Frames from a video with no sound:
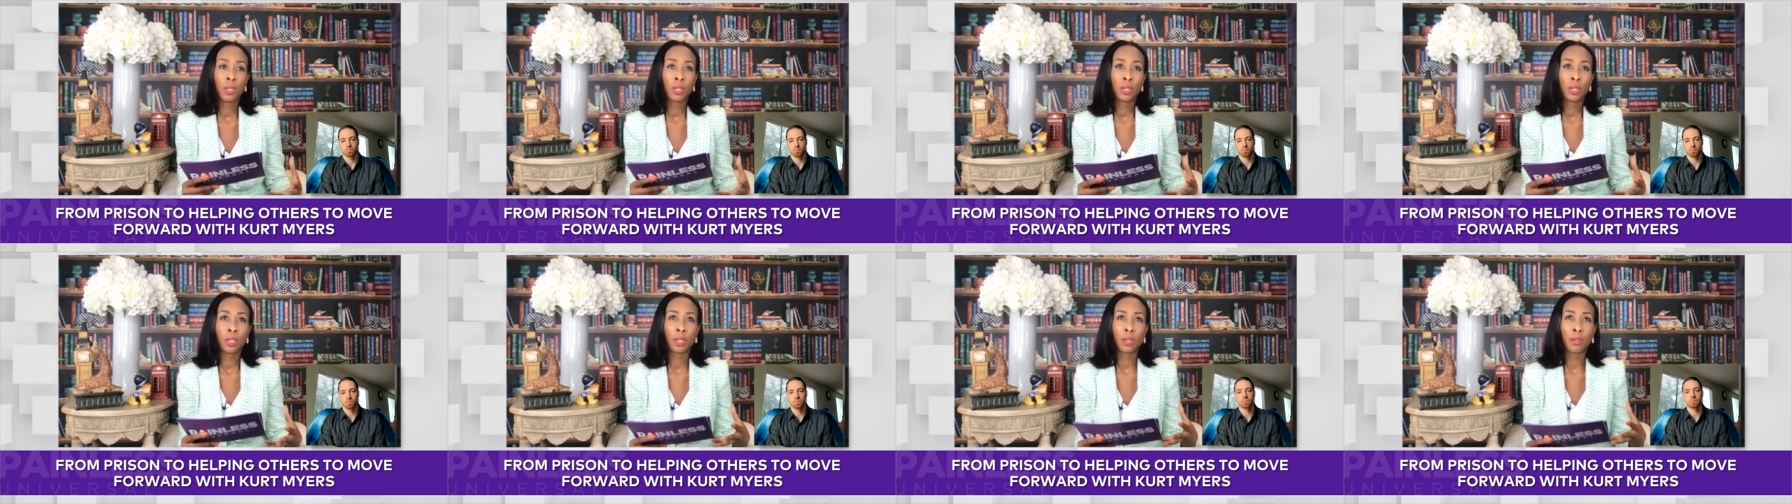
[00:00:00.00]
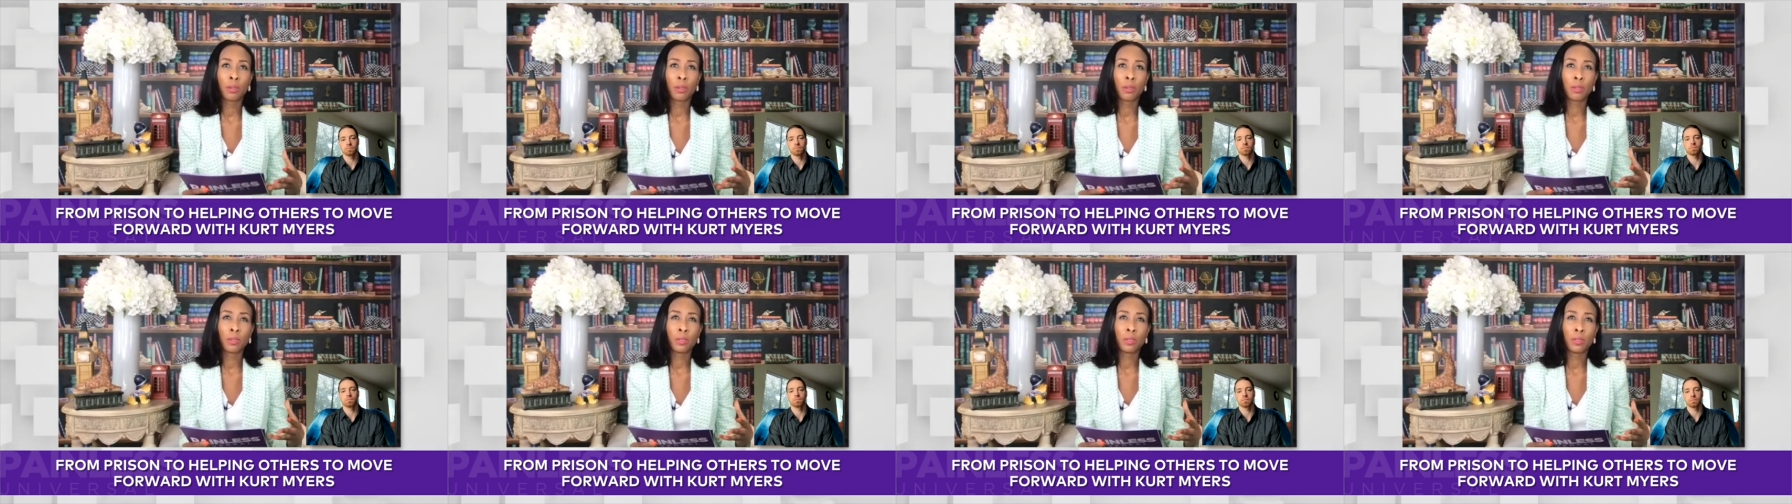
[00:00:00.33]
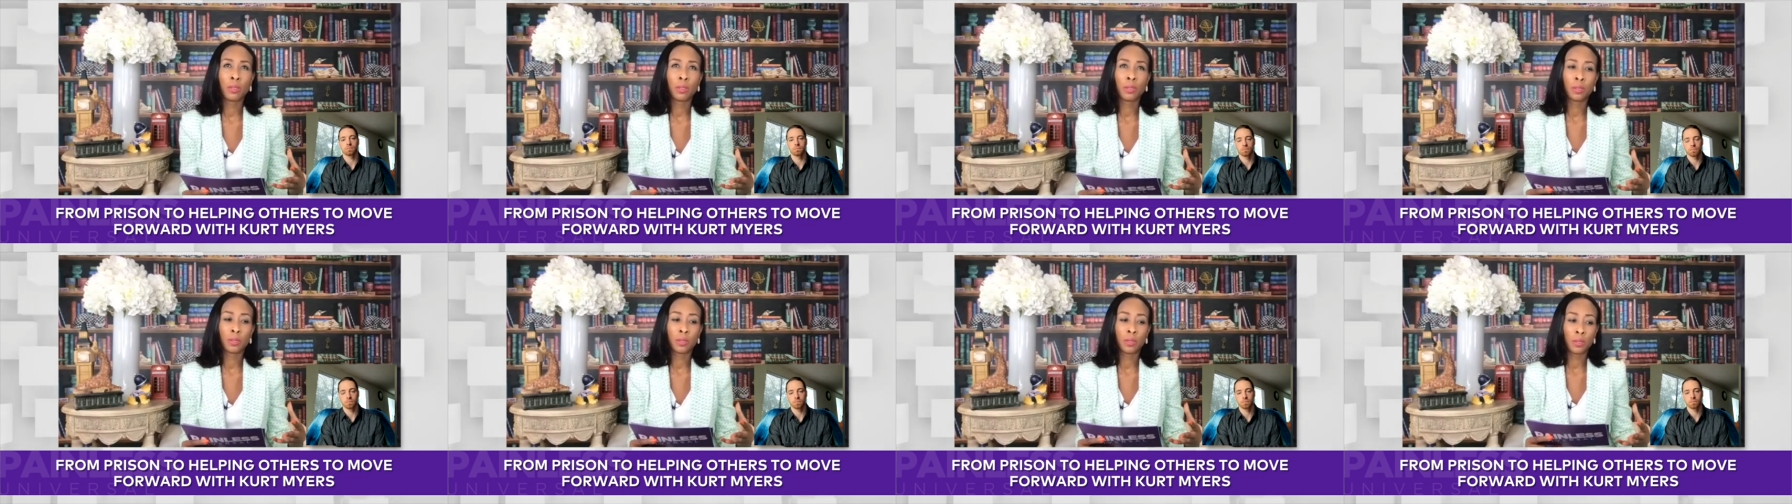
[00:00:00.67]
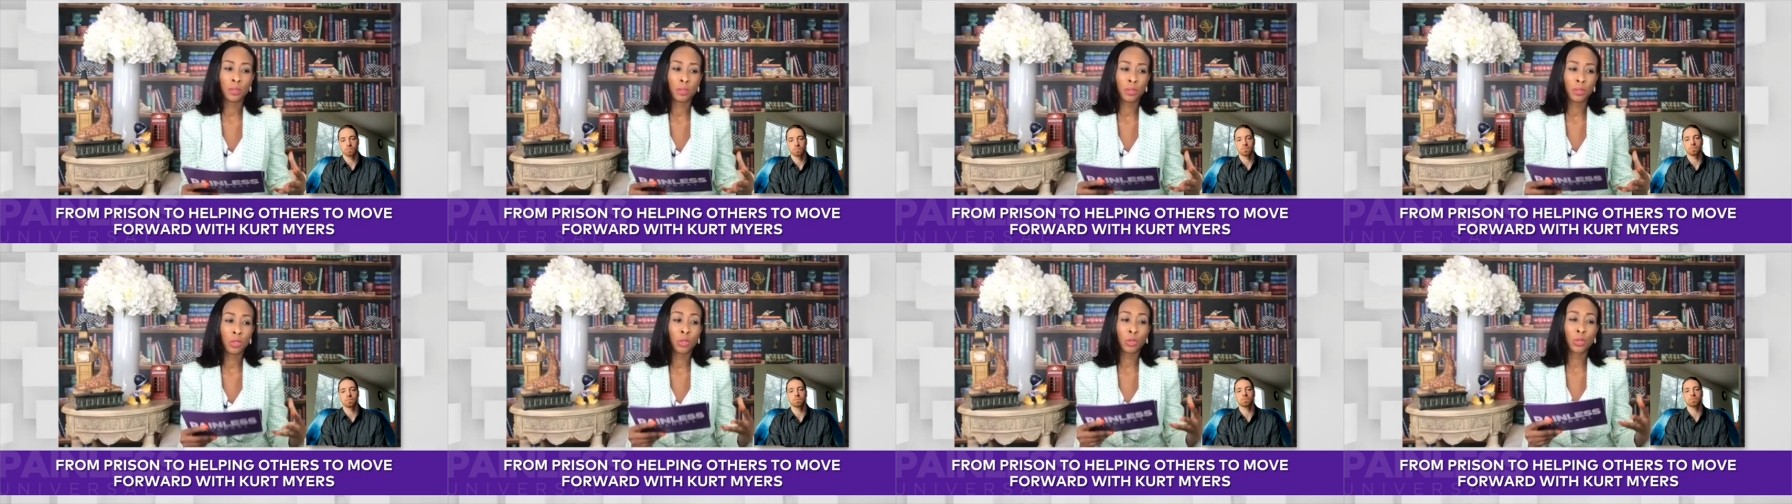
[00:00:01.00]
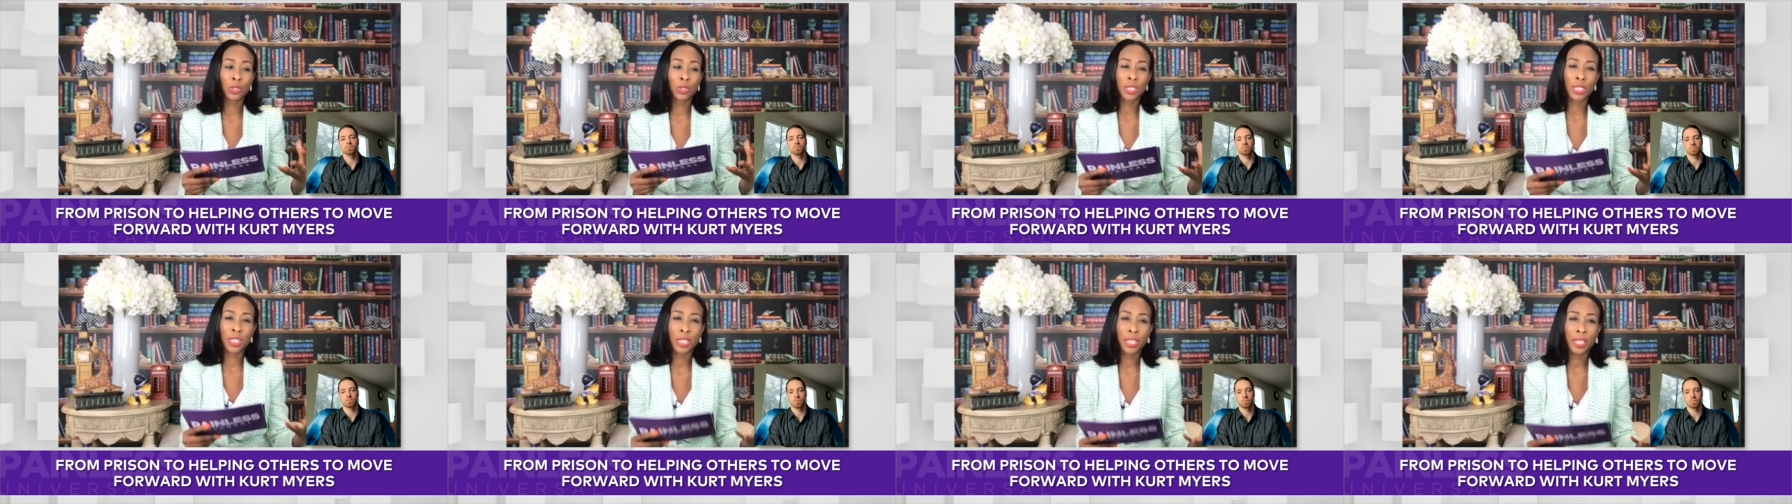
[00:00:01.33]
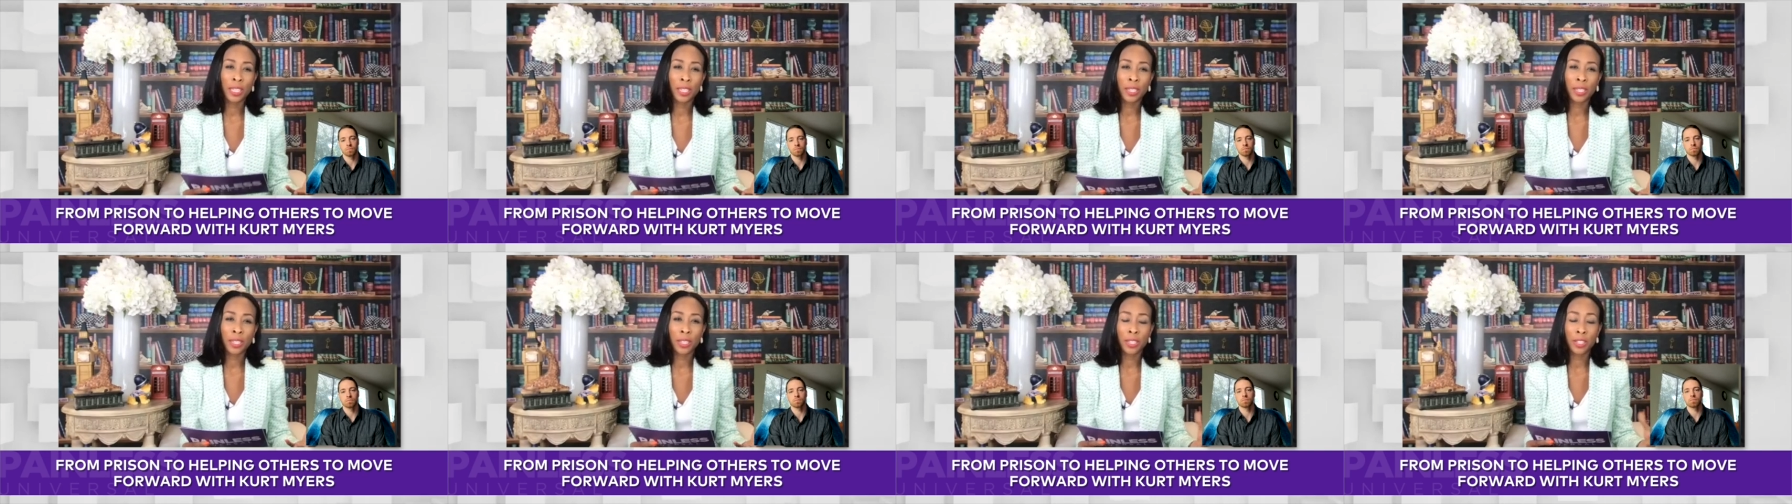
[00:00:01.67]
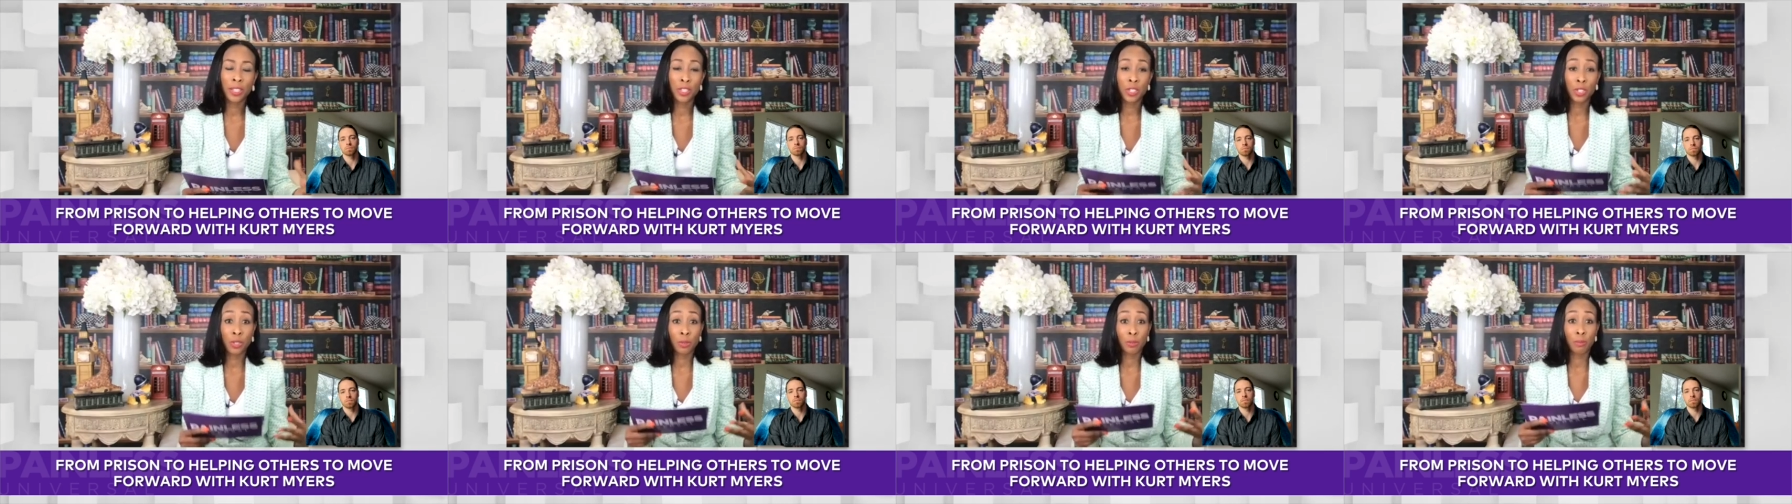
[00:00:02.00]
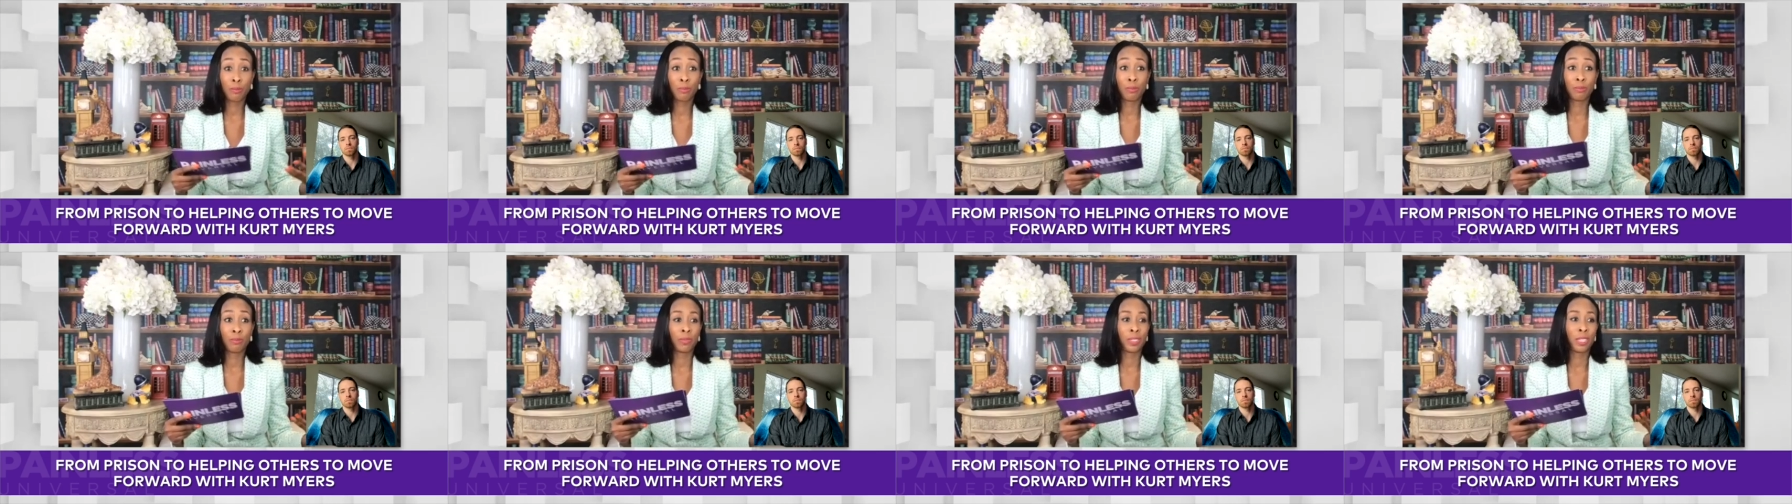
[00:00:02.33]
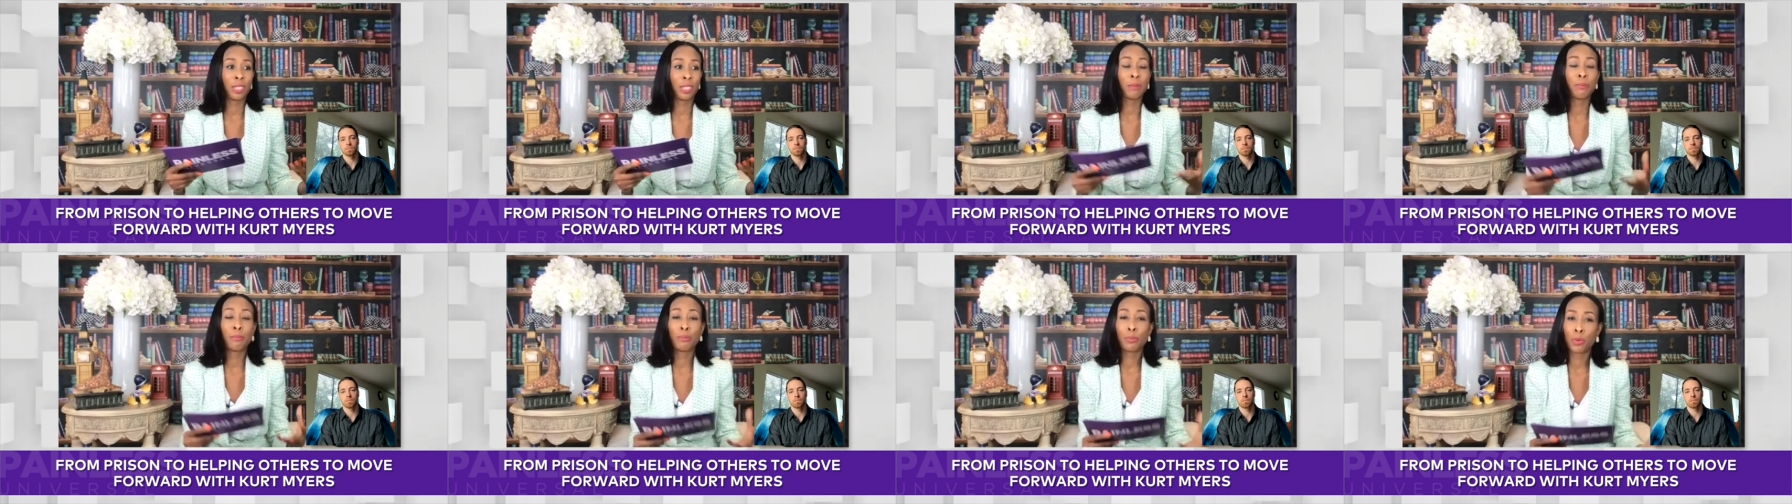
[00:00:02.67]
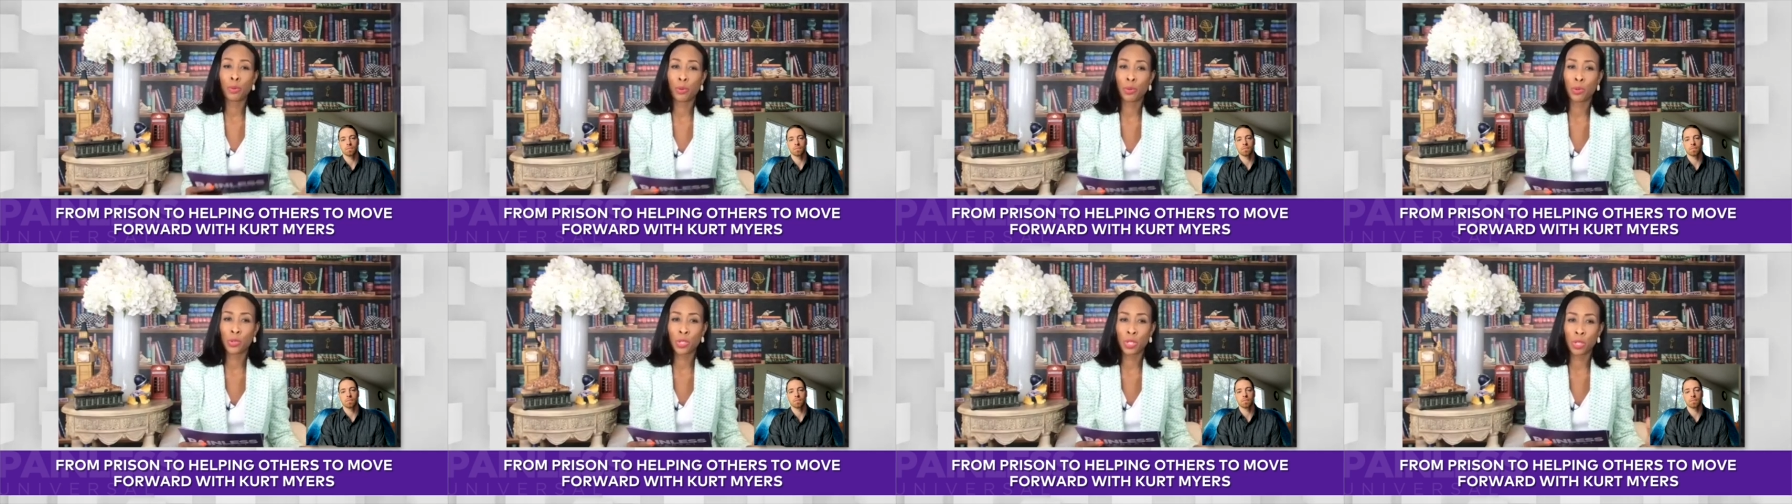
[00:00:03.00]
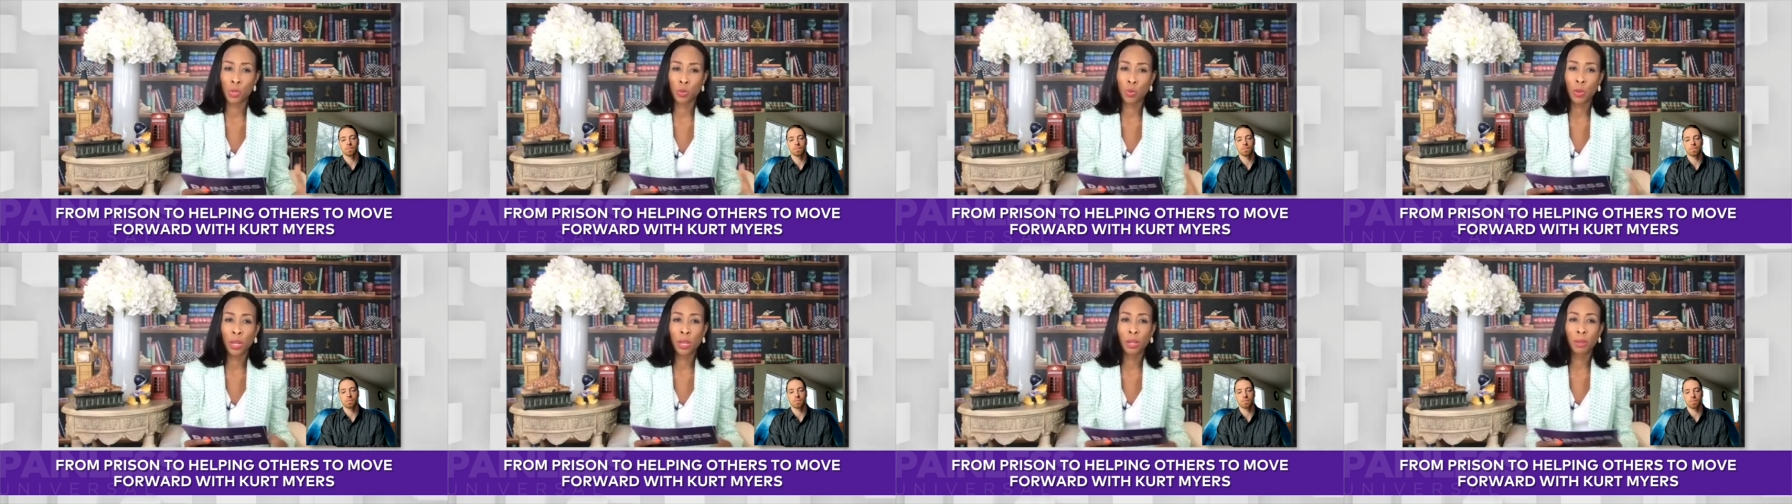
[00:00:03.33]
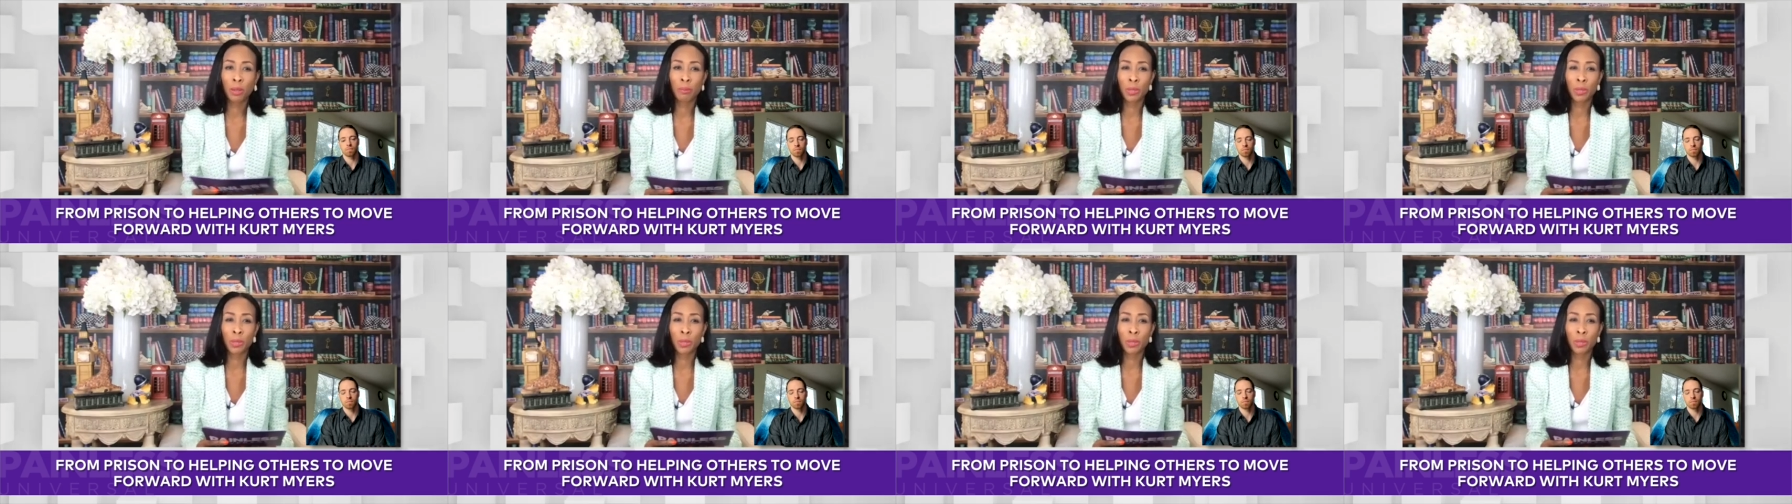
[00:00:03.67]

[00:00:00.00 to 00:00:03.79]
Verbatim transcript: you know, your your teenage impulse as well.